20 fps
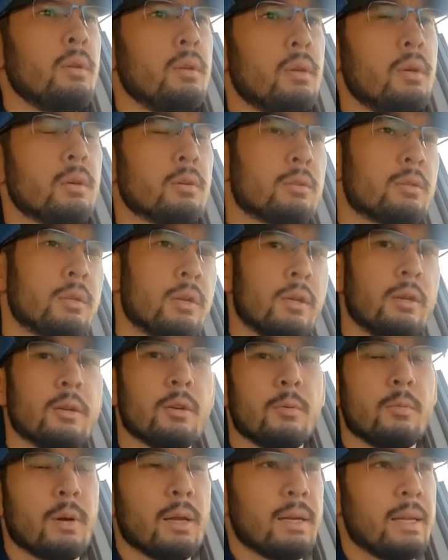Gil
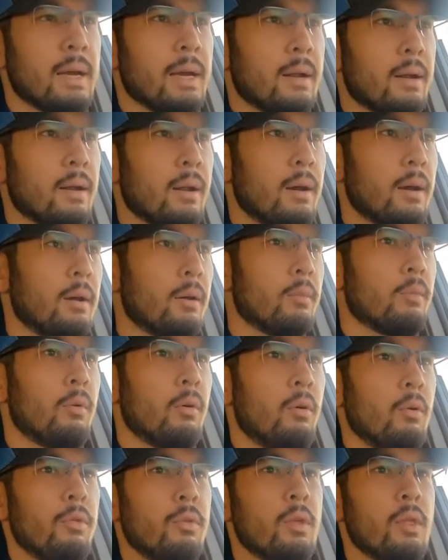Sr., my dad and I are
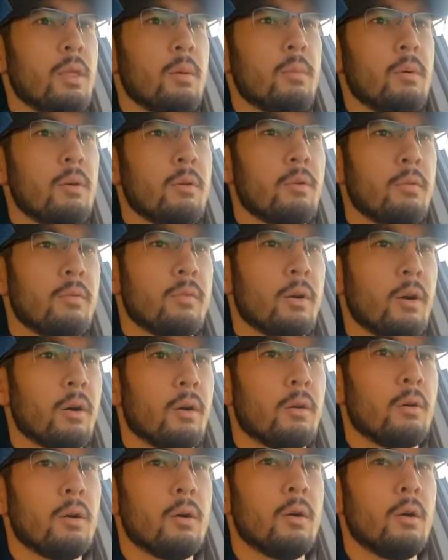both in the middle of
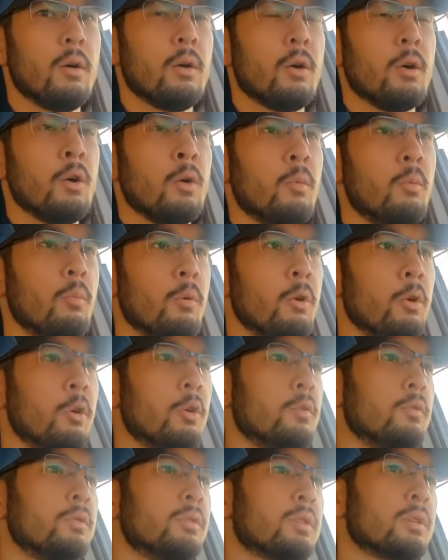our
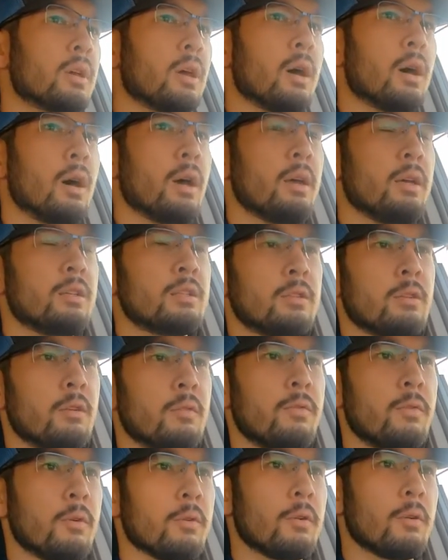moves. He's a
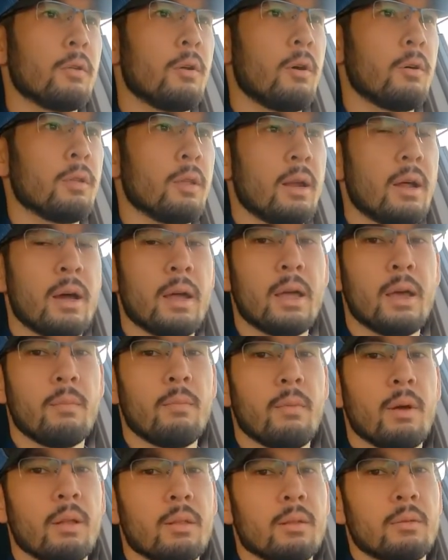little further along than I
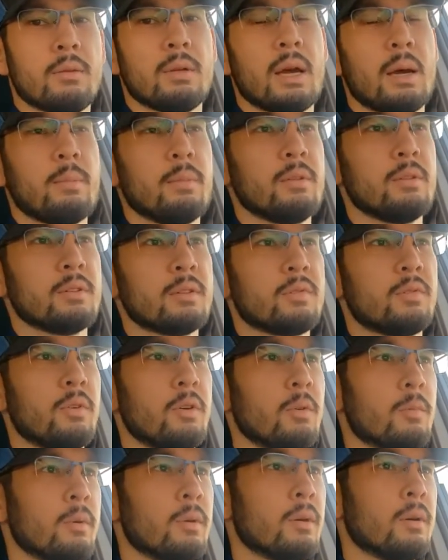am at the time of this
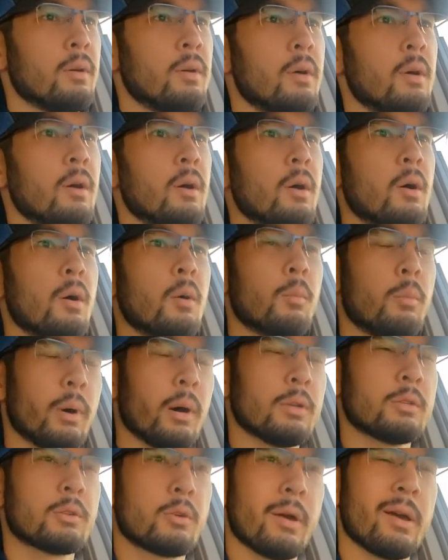filming.
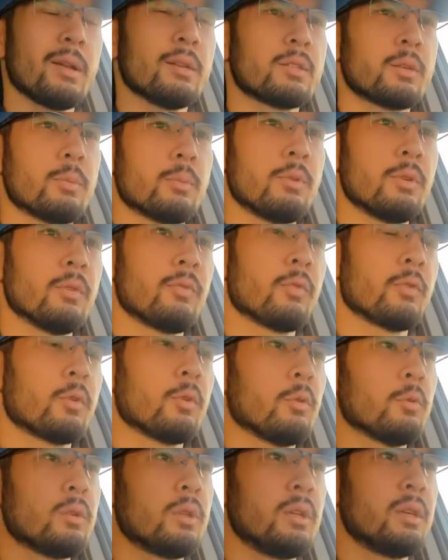But it's created some
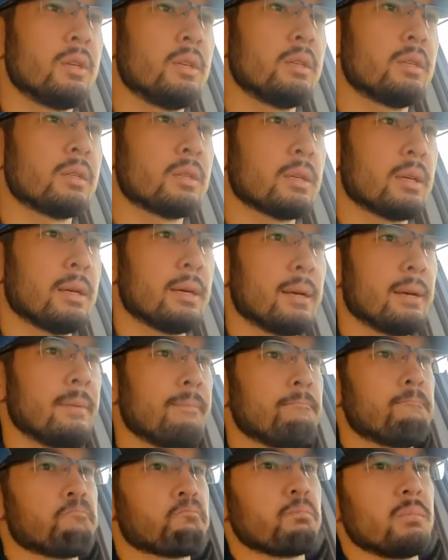difficulties
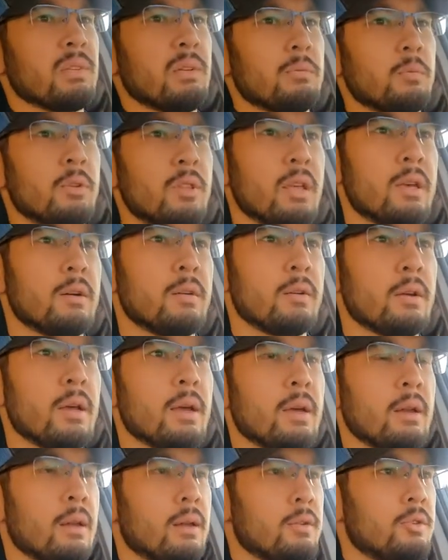with
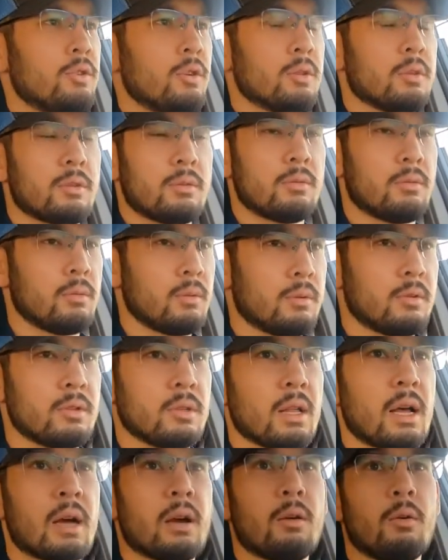internet and just a
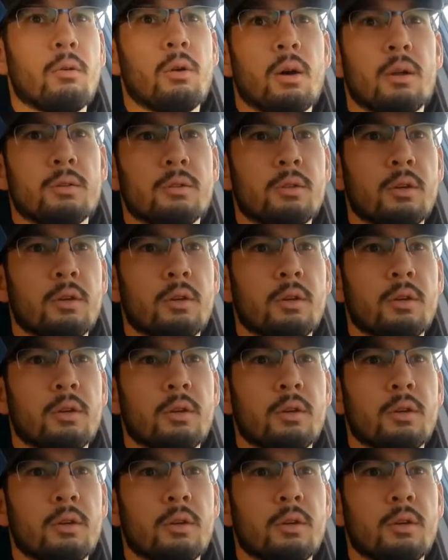lot going on.